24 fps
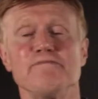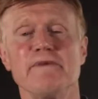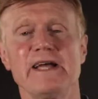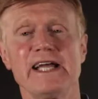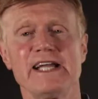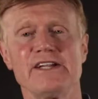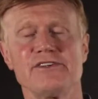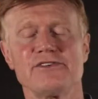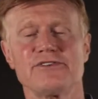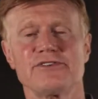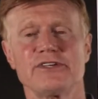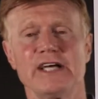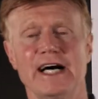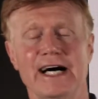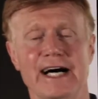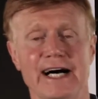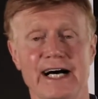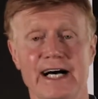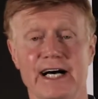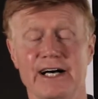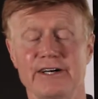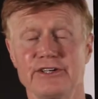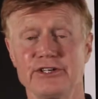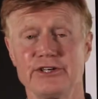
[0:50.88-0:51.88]
means
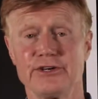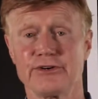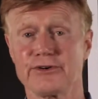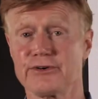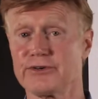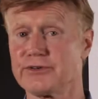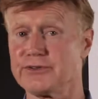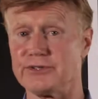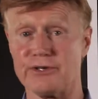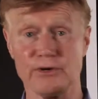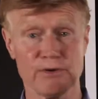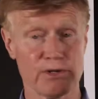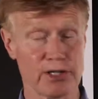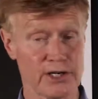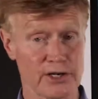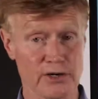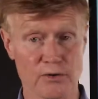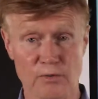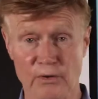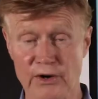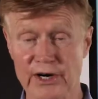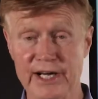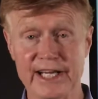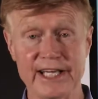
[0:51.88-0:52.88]
uh, you're no longer
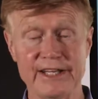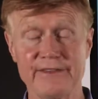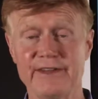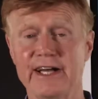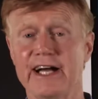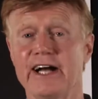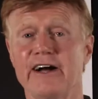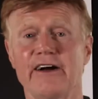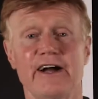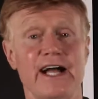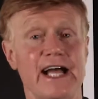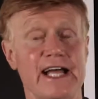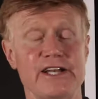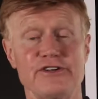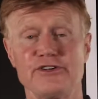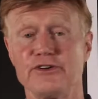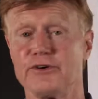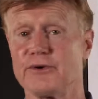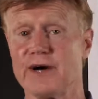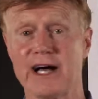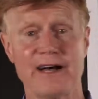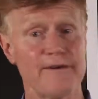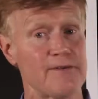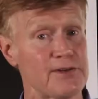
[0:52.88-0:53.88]
working there and you
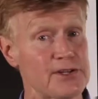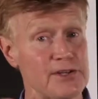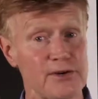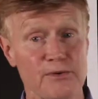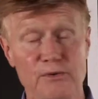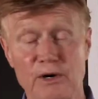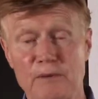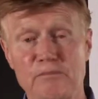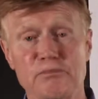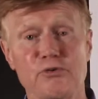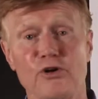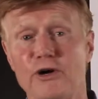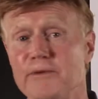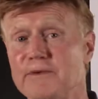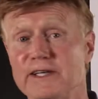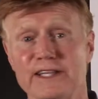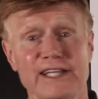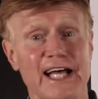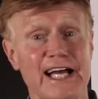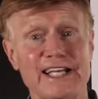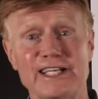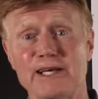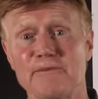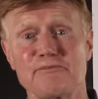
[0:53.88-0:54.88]
don't have other employment
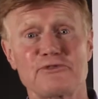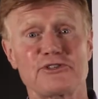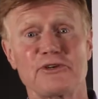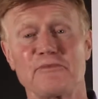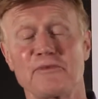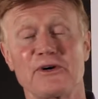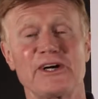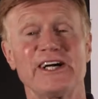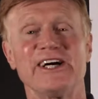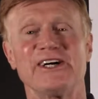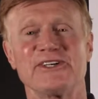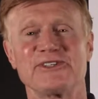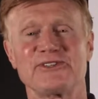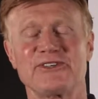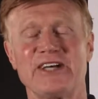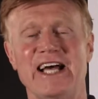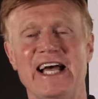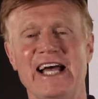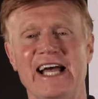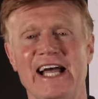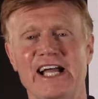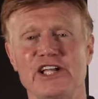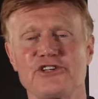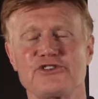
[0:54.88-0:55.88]
lined up somewhere else.
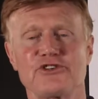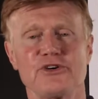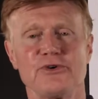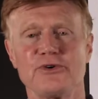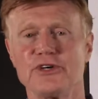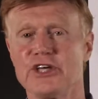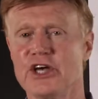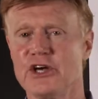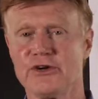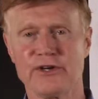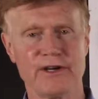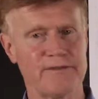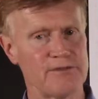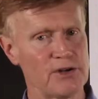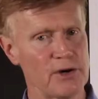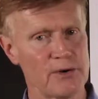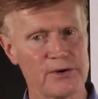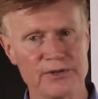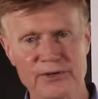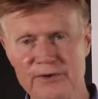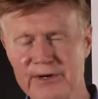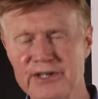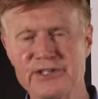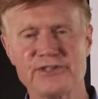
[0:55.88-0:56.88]
And so you have no
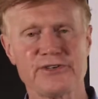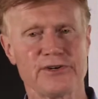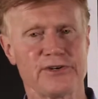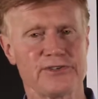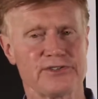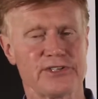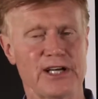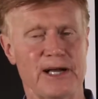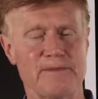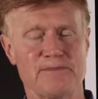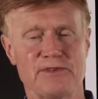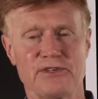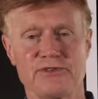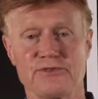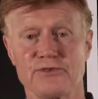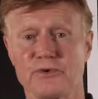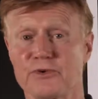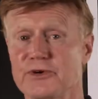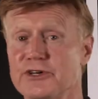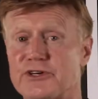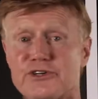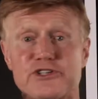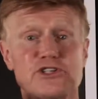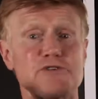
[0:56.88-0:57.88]
other insurance options,
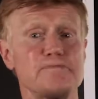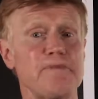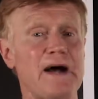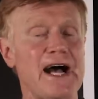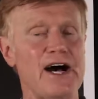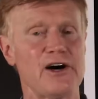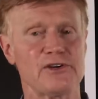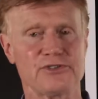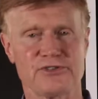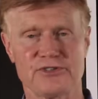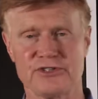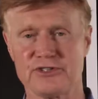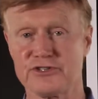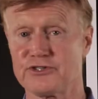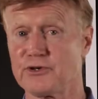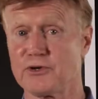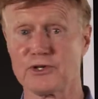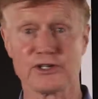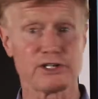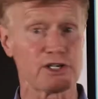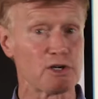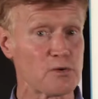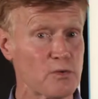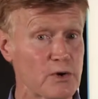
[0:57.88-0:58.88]
or your spouse is no
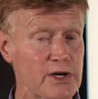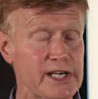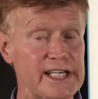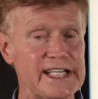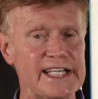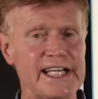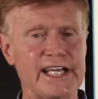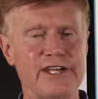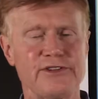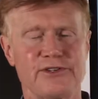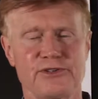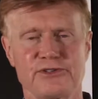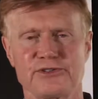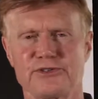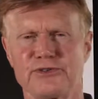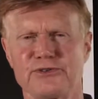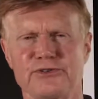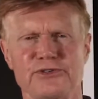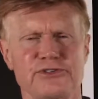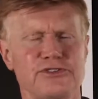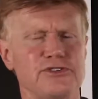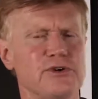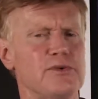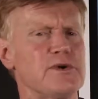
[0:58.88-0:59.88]
longer working either, so
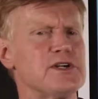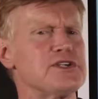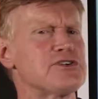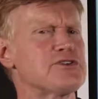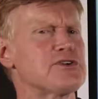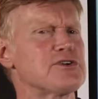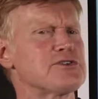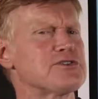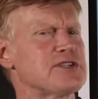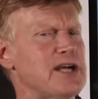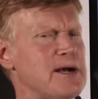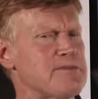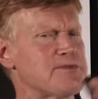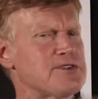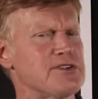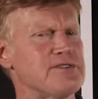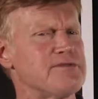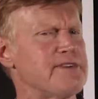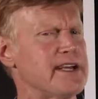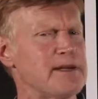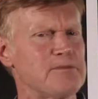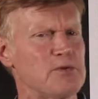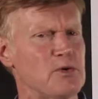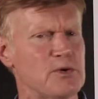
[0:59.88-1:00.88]
there's no insurance options
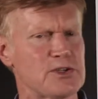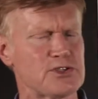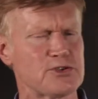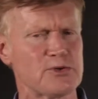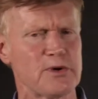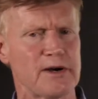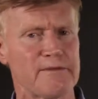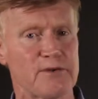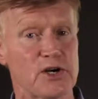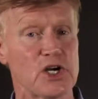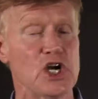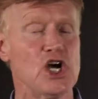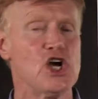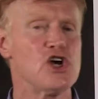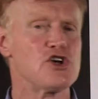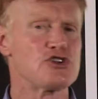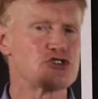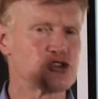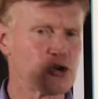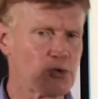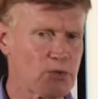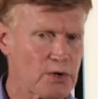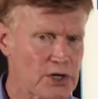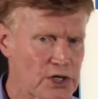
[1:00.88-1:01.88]
available whatsoever,
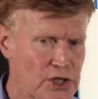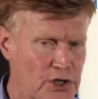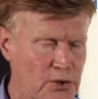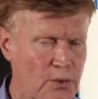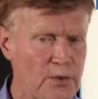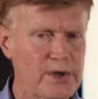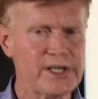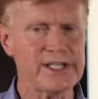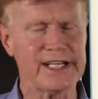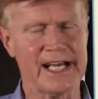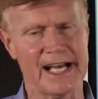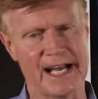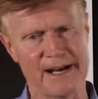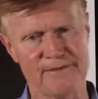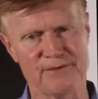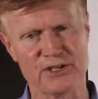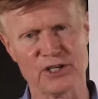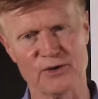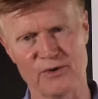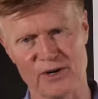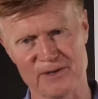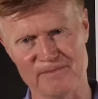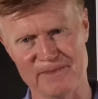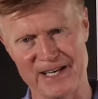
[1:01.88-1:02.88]
so we're going to have to
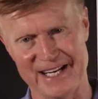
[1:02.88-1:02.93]
go on